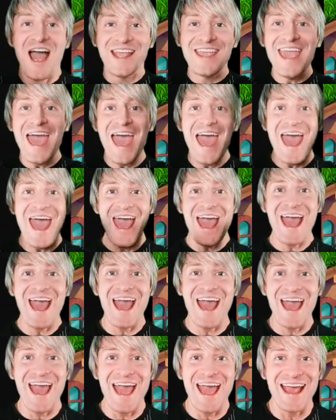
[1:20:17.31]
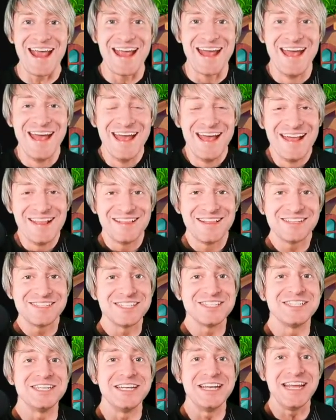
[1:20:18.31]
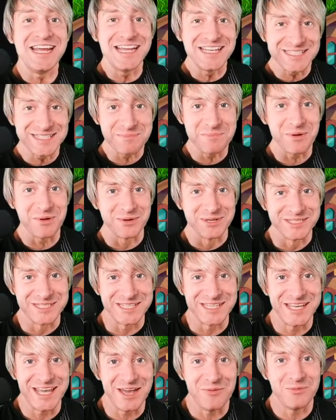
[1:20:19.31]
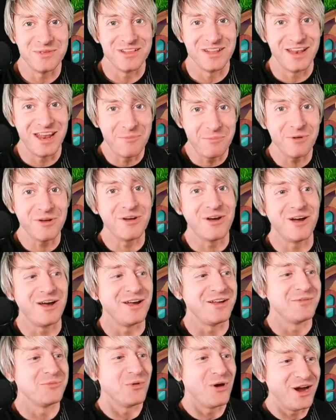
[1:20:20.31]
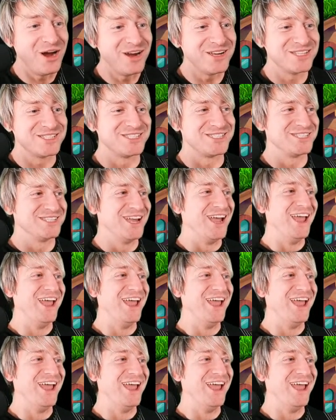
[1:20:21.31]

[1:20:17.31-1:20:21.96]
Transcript: Yay! This is an easy bonus to get when the leprechaun works.